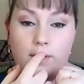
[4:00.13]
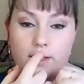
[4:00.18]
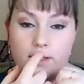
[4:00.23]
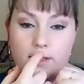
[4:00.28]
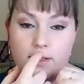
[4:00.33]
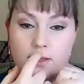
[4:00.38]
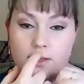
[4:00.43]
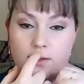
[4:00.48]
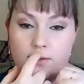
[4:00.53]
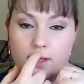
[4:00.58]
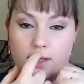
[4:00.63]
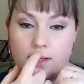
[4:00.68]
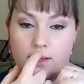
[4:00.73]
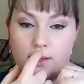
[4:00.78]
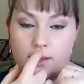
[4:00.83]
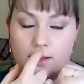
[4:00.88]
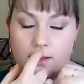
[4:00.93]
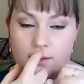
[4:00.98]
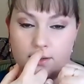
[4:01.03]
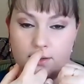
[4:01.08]
is
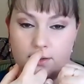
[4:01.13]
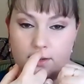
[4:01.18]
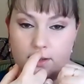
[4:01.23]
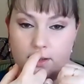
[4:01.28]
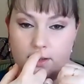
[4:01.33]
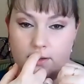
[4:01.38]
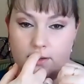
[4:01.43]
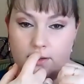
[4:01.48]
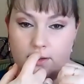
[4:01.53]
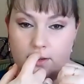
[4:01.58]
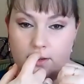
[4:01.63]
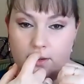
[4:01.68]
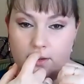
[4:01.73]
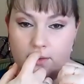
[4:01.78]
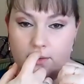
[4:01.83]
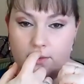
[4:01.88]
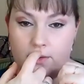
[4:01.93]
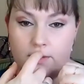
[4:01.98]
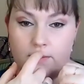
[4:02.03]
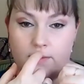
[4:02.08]
directly underneath the
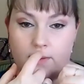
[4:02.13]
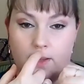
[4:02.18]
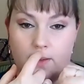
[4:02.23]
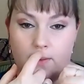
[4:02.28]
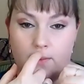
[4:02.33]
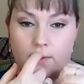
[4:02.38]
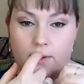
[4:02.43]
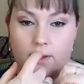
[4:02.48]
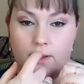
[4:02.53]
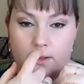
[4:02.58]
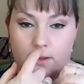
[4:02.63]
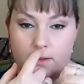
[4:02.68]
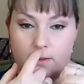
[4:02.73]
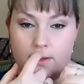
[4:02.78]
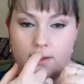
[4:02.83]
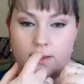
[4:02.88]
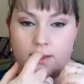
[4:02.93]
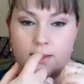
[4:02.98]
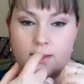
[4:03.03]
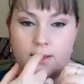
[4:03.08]
nose, right where
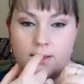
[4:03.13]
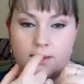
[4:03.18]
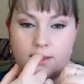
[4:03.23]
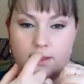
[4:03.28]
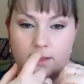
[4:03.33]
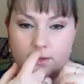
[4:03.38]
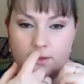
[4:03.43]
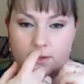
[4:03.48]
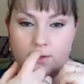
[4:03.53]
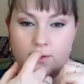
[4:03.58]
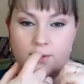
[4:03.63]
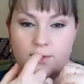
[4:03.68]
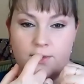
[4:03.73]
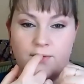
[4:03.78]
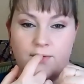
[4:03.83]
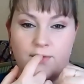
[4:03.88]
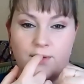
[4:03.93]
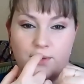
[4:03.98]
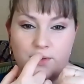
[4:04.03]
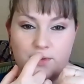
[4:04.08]
this thing is called the
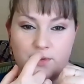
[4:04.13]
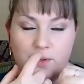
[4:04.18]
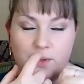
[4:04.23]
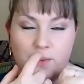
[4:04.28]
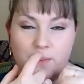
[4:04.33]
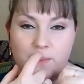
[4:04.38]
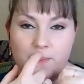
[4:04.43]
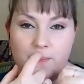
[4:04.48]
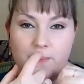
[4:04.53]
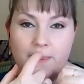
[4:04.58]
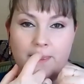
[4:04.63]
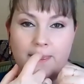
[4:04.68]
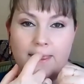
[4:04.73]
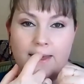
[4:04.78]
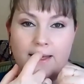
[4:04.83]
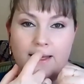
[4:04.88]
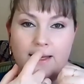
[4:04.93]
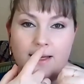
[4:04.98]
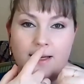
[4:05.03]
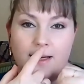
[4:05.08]
philtrum.
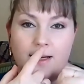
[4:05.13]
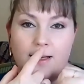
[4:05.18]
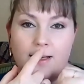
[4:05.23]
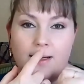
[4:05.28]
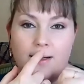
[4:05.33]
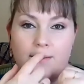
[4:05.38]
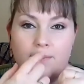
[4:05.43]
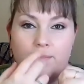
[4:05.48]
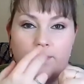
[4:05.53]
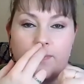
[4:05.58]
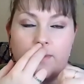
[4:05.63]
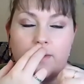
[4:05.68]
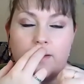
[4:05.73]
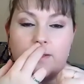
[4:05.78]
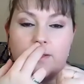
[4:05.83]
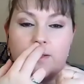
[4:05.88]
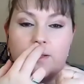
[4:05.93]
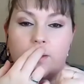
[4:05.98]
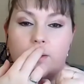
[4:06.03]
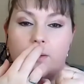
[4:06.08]

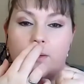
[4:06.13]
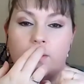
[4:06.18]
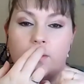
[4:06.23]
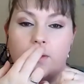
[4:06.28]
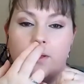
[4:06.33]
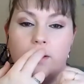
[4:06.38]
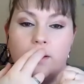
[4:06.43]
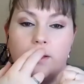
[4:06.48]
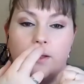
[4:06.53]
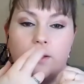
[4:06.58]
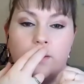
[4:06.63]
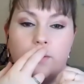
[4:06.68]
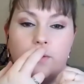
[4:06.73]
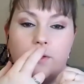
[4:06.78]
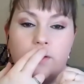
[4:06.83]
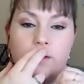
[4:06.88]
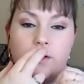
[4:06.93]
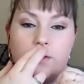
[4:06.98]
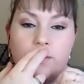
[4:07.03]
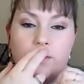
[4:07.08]
So you
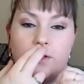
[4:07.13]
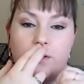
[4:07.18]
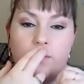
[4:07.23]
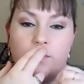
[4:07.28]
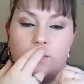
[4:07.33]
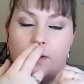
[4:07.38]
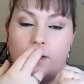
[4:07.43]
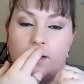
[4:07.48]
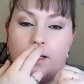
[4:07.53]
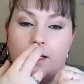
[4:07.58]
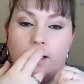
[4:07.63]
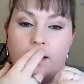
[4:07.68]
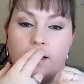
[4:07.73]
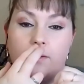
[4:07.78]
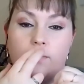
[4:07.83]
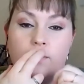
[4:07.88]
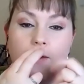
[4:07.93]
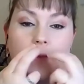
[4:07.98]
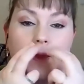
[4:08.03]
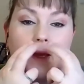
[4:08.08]
can do 1
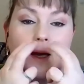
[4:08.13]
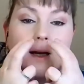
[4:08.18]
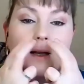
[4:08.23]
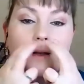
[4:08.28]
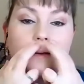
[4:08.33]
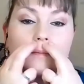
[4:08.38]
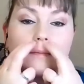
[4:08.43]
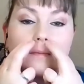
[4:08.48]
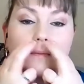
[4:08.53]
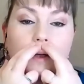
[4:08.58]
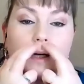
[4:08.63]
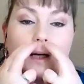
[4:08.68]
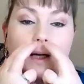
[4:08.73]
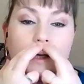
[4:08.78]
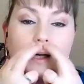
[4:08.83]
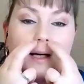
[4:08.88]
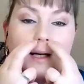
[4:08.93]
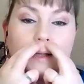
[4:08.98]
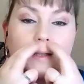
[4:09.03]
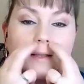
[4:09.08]
hand with that. I
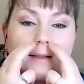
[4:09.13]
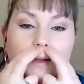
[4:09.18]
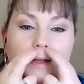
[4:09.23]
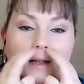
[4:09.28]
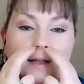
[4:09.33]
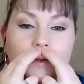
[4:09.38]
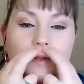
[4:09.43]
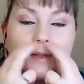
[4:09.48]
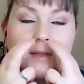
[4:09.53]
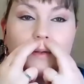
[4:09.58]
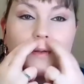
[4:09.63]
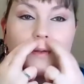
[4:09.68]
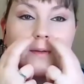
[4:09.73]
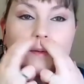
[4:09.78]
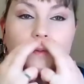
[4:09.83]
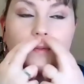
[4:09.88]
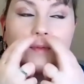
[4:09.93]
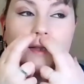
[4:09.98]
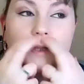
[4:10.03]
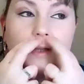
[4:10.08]
kind of like
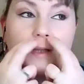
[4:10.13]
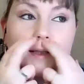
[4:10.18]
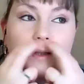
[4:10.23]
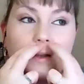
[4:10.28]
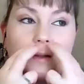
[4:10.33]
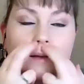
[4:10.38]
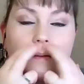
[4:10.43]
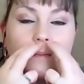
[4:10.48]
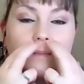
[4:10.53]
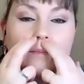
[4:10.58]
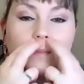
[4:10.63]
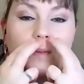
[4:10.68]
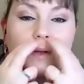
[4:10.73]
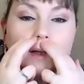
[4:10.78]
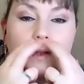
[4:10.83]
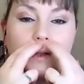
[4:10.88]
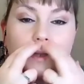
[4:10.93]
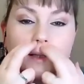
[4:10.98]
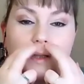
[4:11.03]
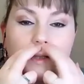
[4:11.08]
2 still,
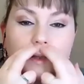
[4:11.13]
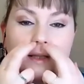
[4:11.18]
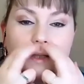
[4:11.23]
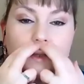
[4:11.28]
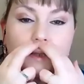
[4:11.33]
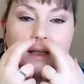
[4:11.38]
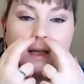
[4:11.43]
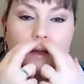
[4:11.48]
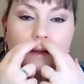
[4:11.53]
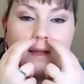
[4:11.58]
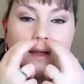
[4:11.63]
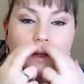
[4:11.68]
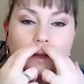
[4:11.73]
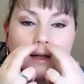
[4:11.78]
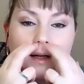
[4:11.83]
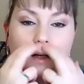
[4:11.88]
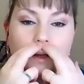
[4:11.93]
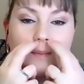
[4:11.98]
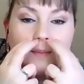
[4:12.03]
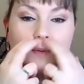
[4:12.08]
because I think it
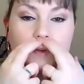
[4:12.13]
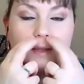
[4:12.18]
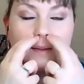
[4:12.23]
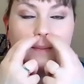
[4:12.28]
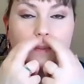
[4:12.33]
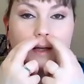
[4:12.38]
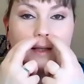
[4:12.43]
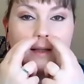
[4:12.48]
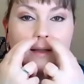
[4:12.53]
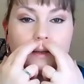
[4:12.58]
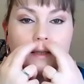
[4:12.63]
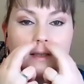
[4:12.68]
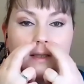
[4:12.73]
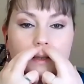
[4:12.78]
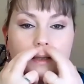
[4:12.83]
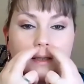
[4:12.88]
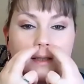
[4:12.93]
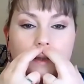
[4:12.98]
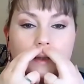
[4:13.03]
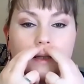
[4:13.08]
helps to
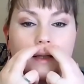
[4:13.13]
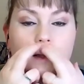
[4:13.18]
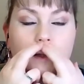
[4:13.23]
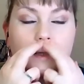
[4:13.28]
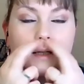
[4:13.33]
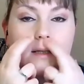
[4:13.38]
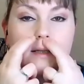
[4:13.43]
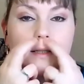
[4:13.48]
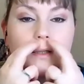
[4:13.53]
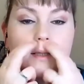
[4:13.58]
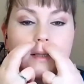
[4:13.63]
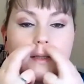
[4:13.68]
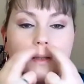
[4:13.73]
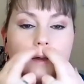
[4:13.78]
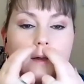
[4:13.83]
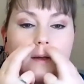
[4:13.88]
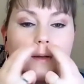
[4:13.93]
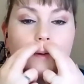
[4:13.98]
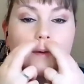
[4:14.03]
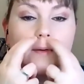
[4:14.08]
balance.
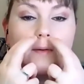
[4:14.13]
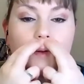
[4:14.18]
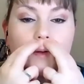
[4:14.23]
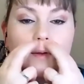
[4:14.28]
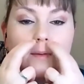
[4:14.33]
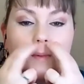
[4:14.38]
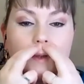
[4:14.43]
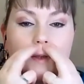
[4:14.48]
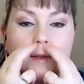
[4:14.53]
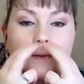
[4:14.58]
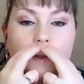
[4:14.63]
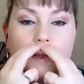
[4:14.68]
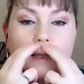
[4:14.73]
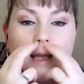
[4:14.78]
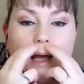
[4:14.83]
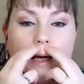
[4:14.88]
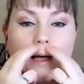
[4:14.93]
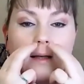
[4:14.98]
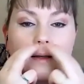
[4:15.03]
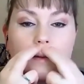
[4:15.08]
So you'll be doing
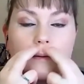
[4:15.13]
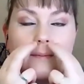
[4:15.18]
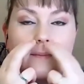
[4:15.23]
that.